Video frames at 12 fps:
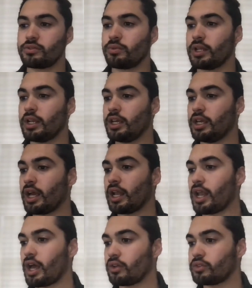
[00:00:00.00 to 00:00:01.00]
really
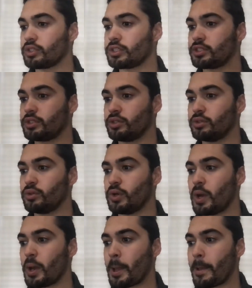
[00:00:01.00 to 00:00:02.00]
allows us to
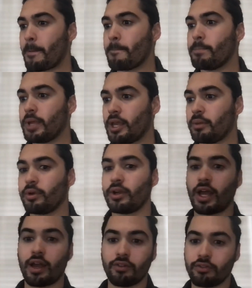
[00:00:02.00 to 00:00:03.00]
be able to
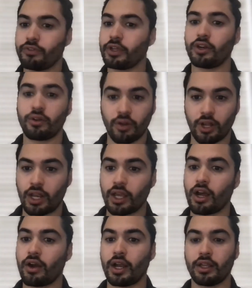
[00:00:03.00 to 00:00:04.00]
have a finger on like,
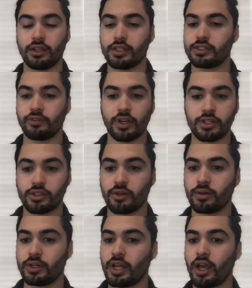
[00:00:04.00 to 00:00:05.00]
all right, this event's
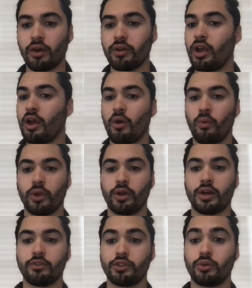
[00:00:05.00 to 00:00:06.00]
going down. We don't
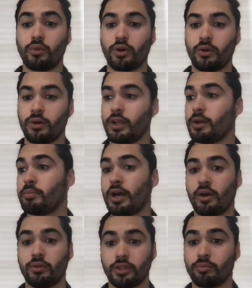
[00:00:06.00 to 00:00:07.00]
have to worry
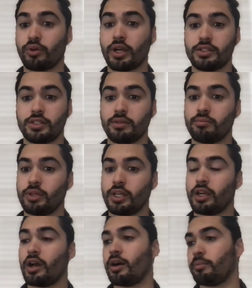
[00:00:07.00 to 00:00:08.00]
about the pricing
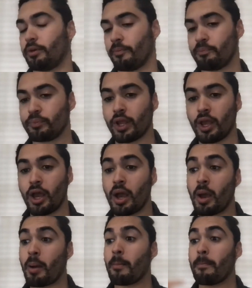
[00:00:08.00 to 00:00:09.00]
being up.
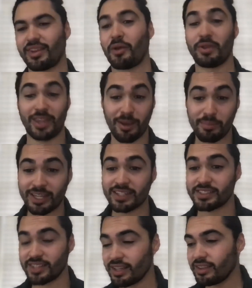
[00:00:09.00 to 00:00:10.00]
With that being
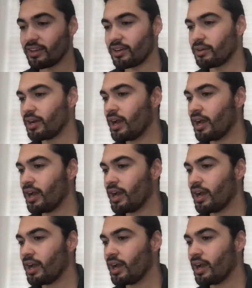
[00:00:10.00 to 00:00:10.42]
said, though,